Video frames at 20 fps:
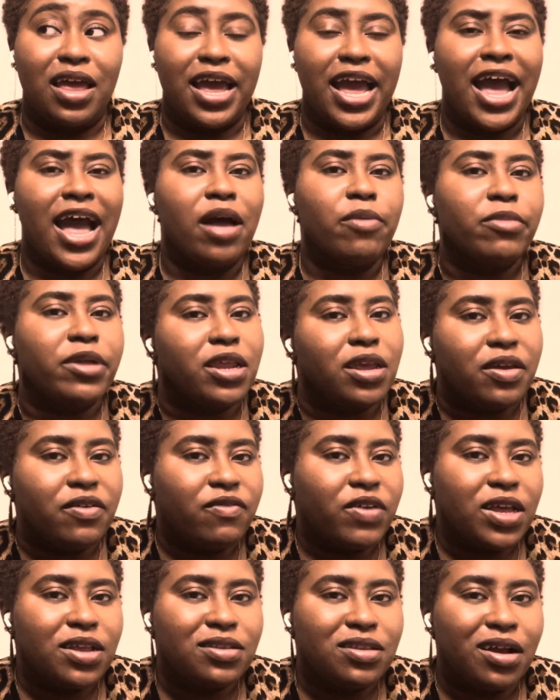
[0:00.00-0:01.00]
how many of
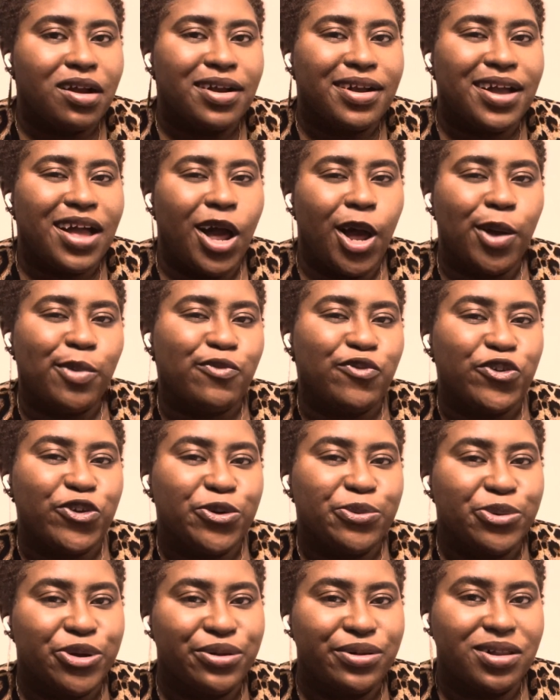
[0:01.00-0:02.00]
us are
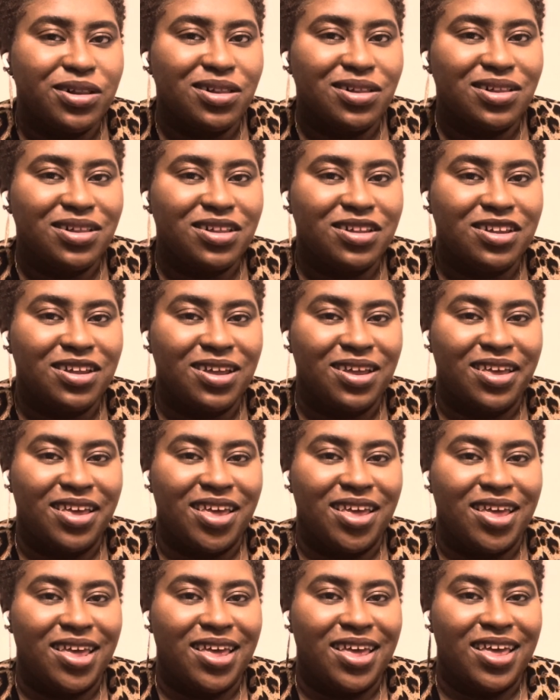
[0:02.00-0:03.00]
comfortable
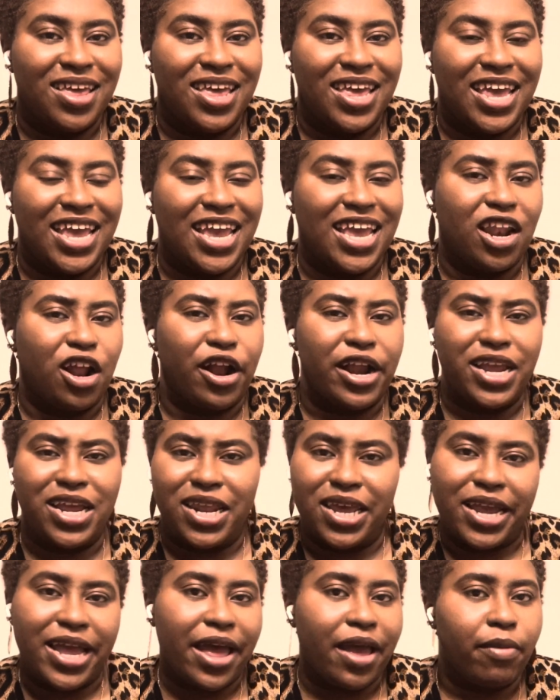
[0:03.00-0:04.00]
in our
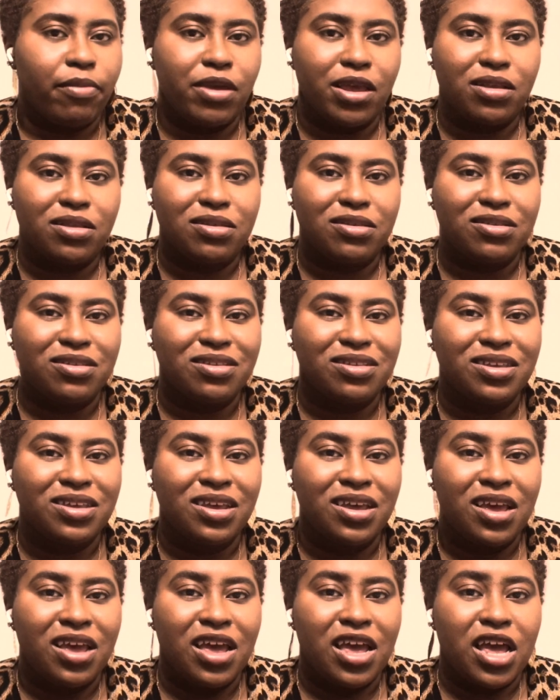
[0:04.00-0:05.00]
eating habits?
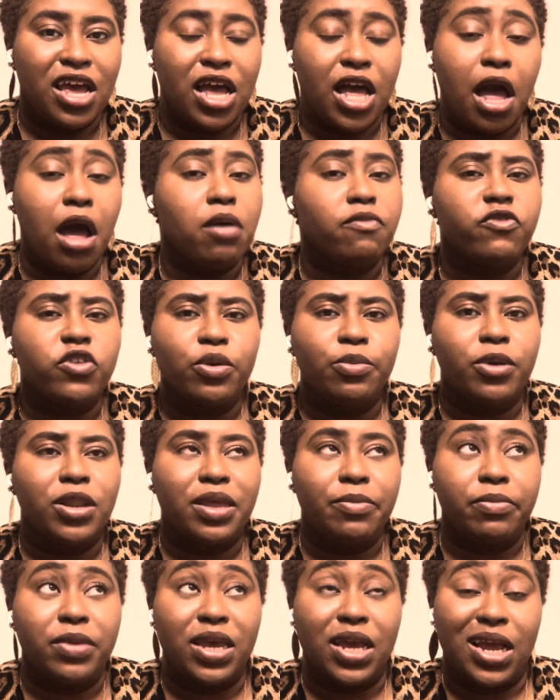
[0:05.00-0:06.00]
Comfortable
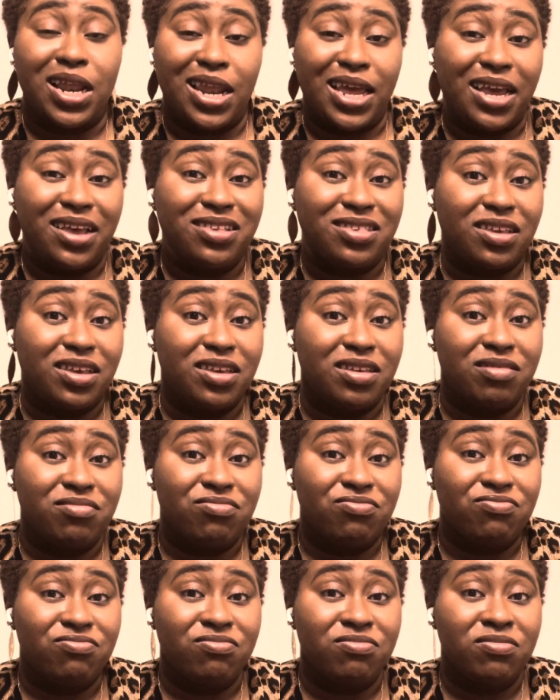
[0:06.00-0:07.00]
in being lazy?
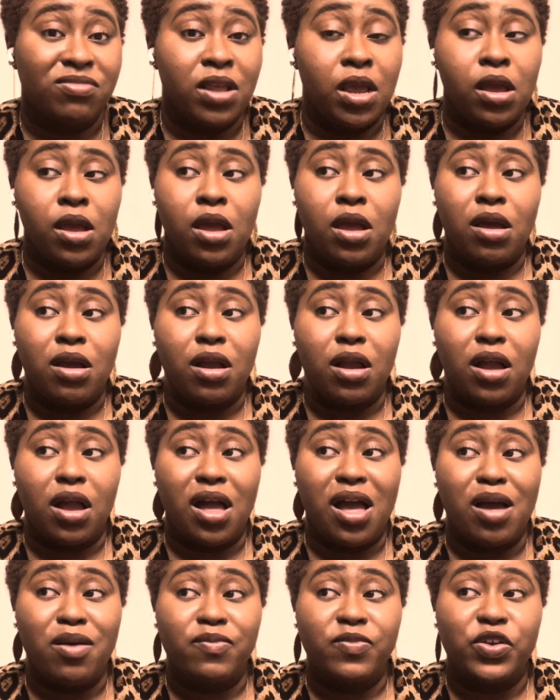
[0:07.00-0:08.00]

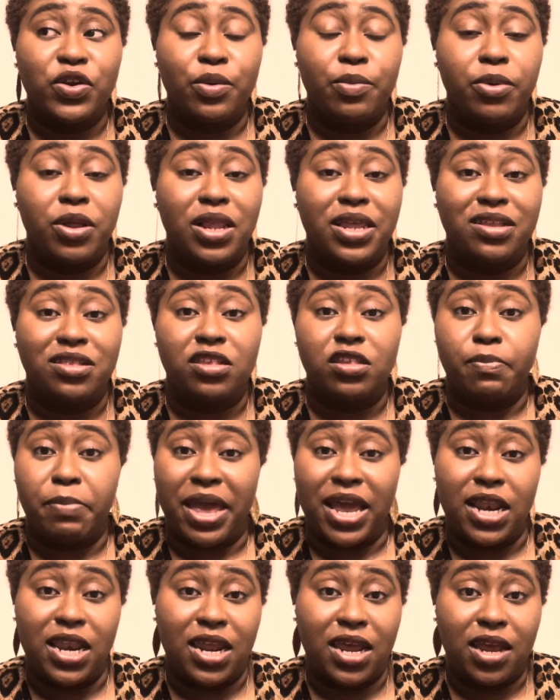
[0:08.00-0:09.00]
Comfortable in
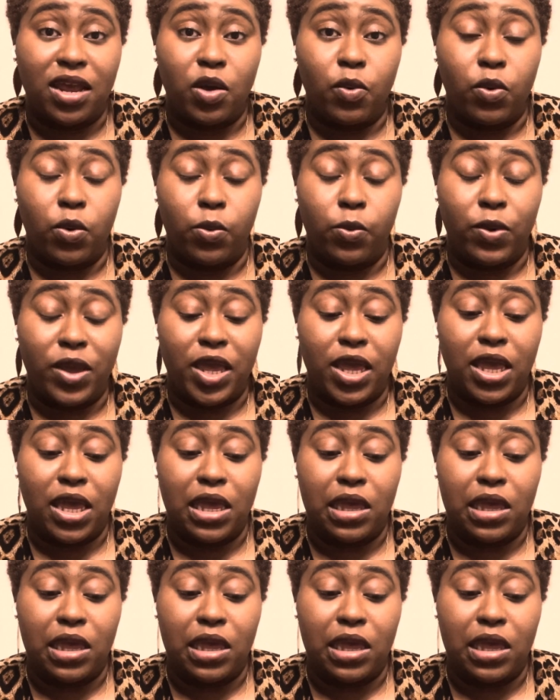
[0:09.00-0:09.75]
spending what we